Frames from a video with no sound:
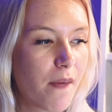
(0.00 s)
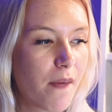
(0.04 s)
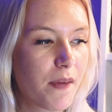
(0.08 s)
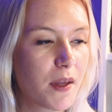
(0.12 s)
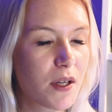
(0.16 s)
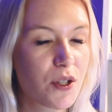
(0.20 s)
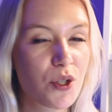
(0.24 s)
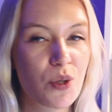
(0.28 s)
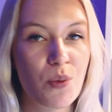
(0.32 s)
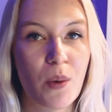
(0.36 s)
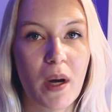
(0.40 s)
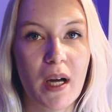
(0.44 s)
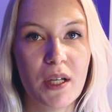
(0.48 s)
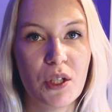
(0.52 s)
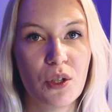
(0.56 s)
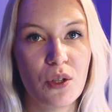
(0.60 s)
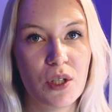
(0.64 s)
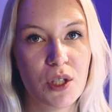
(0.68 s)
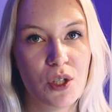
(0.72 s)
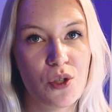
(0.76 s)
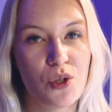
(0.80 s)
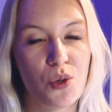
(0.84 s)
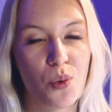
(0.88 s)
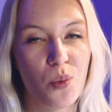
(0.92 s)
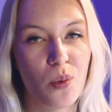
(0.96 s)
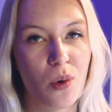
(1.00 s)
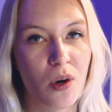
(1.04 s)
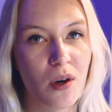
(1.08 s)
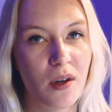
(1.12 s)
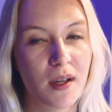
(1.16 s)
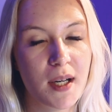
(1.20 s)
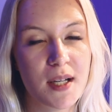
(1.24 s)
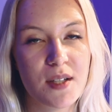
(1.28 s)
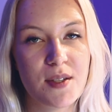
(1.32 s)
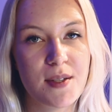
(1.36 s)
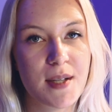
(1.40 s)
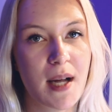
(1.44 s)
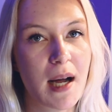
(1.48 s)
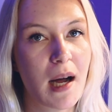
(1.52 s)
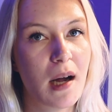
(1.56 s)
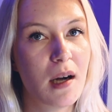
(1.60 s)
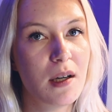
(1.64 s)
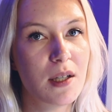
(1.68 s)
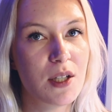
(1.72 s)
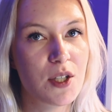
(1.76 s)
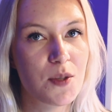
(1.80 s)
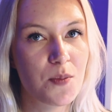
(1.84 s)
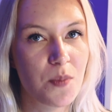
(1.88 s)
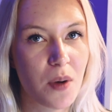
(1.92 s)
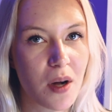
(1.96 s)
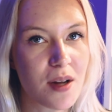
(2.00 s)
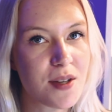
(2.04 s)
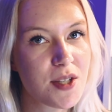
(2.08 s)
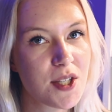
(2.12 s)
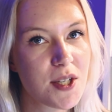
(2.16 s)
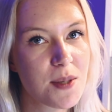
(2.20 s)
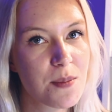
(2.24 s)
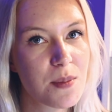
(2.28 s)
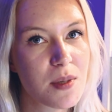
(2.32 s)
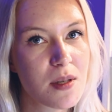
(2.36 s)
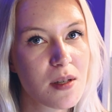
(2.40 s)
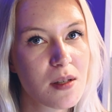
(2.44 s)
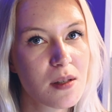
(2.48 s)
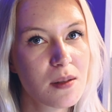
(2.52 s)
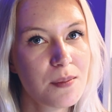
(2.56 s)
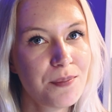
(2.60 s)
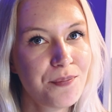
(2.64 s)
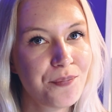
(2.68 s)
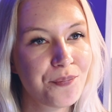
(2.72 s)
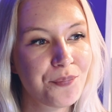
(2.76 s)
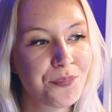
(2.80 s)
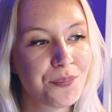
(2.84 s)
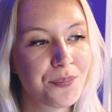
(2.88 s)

That's why you need to work as hard as possible